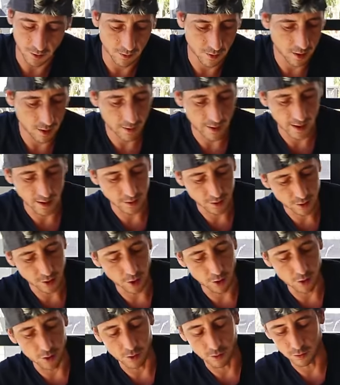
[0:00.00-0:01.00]
All right,
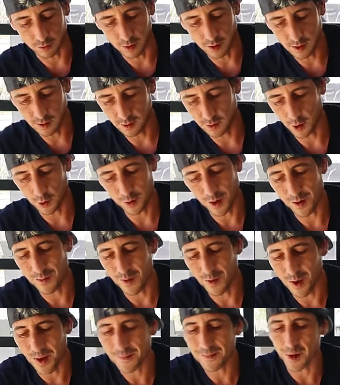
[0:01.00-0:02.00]
so no
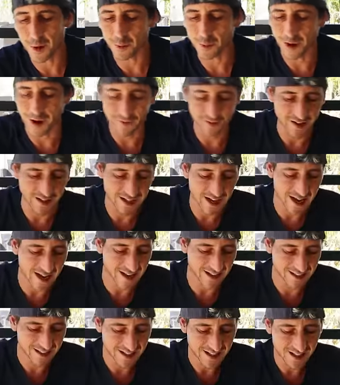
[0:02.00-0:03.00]
double up, no profit
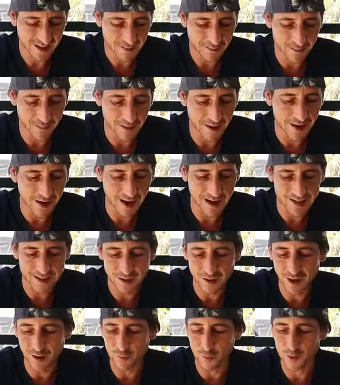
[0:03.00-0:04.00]
yet. But I
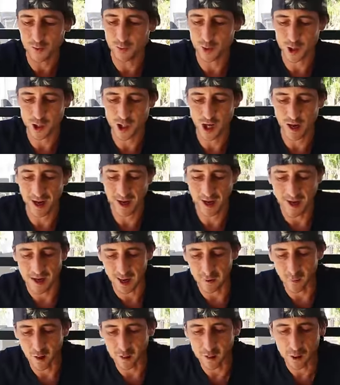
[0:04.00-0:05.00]
still have one more shot at
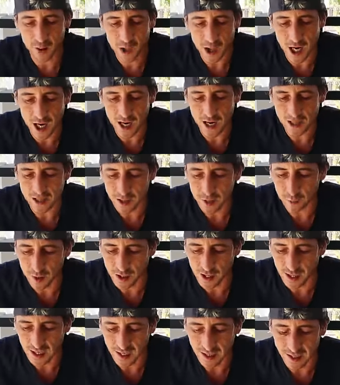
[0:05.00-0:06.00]
it. One more shot, and then
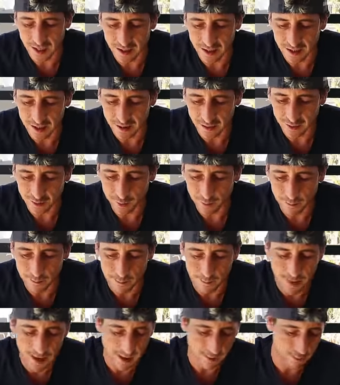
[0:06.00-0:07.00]
we're getting into the
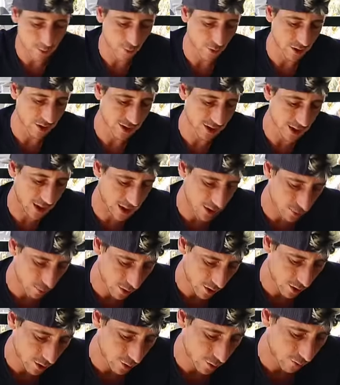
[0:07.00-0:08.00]
big boys, guys.
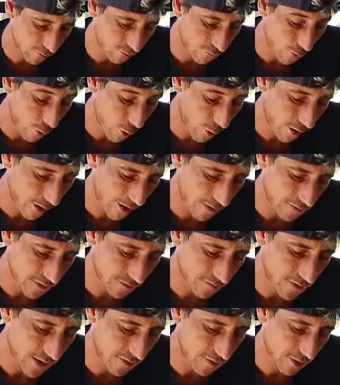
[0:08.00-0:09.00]
We're going to do four of
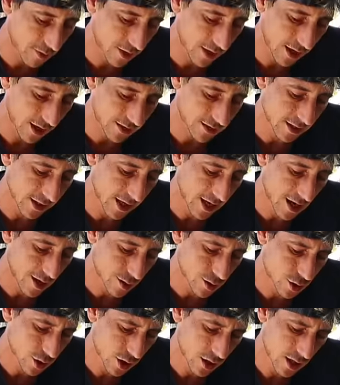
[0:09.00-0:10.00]
the 500 X the
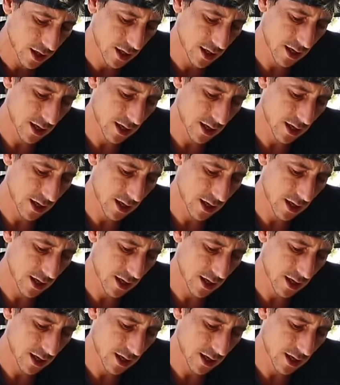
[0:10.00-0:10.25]
Cash.